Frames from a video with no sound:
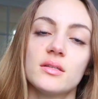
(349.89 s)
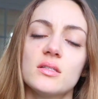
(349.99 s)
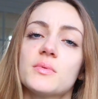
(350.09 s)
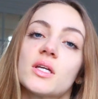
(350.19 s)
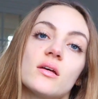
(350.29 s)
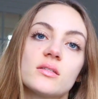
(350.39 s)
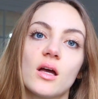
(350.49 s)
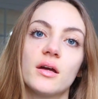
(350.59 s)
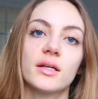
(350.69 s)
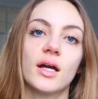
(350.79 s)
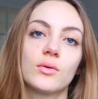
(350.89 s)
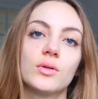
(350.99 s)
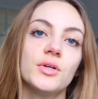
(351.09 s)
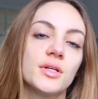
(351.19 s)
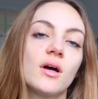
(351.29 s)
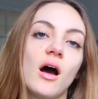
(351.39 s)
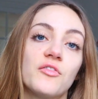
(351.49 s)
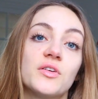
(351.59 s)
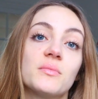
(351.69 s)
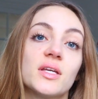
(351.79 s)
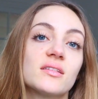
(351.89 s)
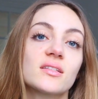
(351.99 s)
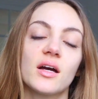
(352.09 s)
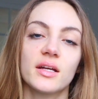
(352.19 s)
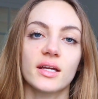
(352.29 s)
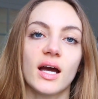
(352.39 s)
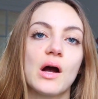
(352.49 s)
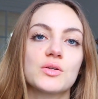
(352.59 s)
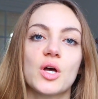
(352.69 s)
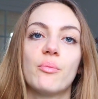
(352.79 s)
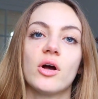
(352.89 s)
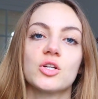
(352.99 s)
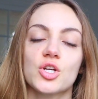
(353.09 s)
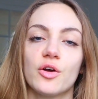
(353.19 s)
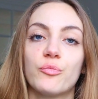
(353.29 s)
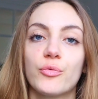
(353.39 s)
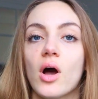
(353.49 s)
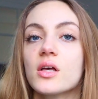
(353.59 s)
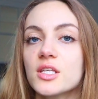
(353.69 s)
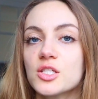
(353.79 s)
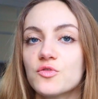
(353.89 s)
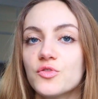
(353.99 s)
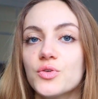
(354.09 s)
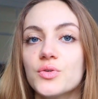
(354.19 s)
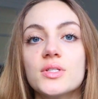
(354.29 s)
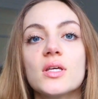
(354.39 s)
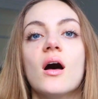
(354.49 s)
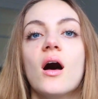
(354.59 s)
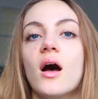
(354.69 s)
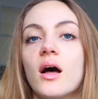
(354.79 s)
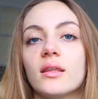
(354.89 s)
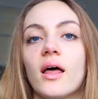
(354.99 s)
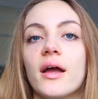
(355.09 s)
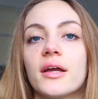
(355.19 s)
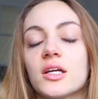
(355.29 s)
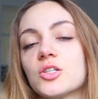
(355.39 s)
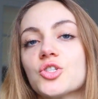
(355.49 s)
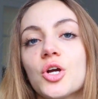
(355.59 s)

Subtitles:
This is because cutting out gluten often means cutting out a bunch of processed foods like